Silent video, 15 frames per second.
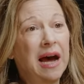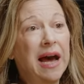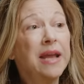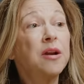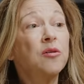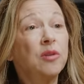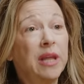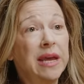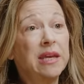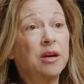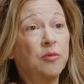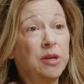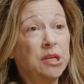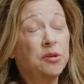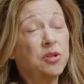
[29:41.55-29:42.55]
I don't like
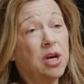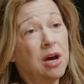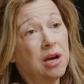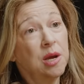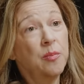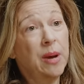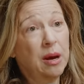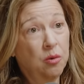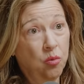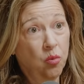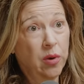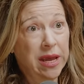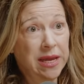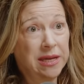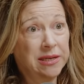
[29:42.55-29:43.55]
it when you talk about
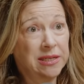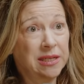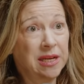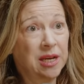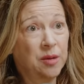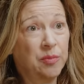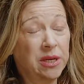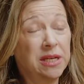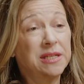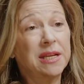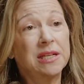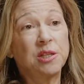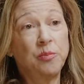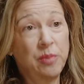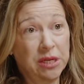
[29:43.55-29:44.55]
weight because
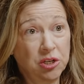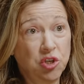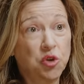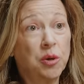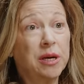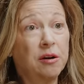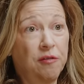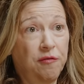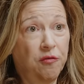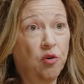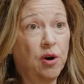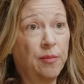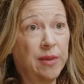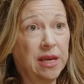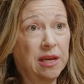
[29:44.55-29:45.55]
that's a big trigger
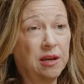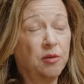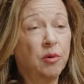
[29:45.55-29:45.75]
for me.